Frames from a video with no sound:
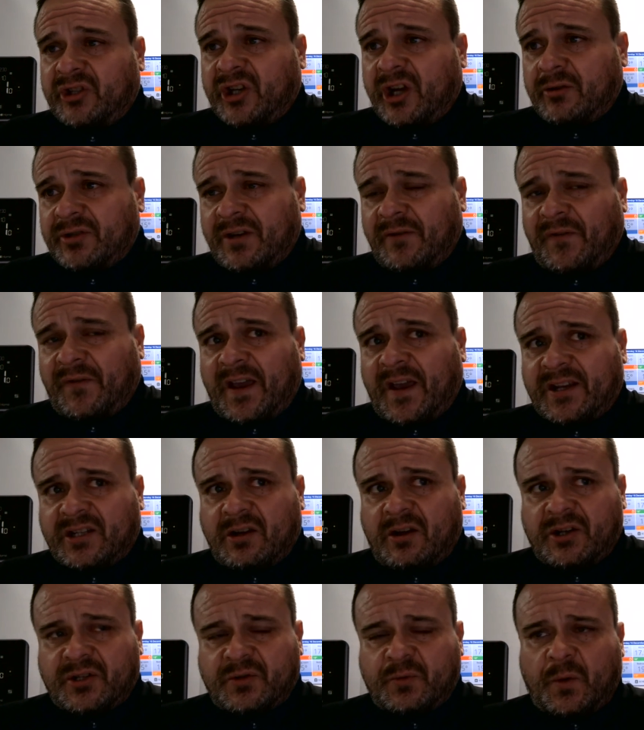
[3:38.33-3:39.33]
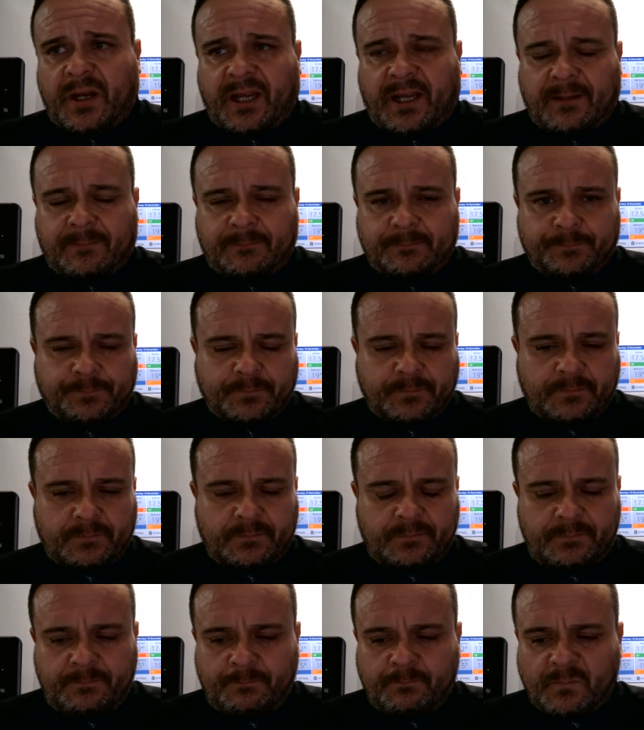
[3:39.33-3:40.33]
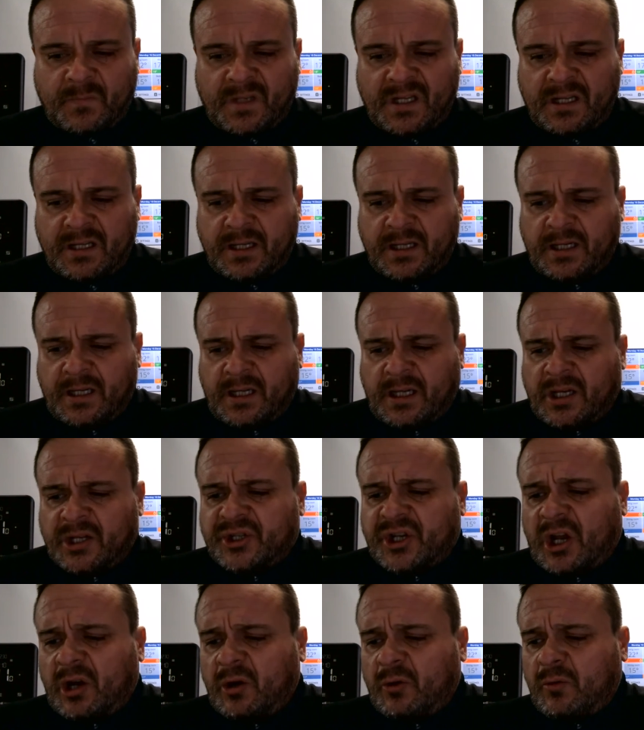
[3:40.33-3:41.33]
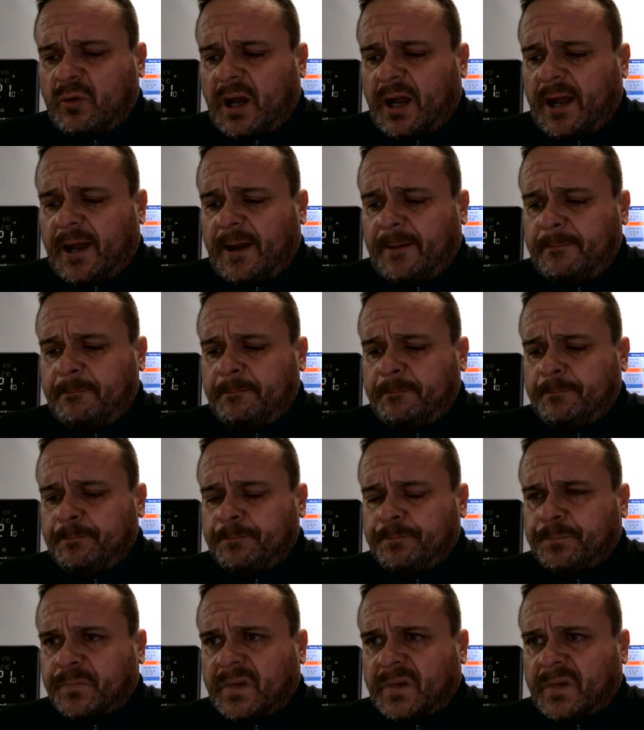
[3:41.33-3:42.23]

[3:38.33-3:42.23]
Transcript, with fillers: Chelsea Fex last week. So um,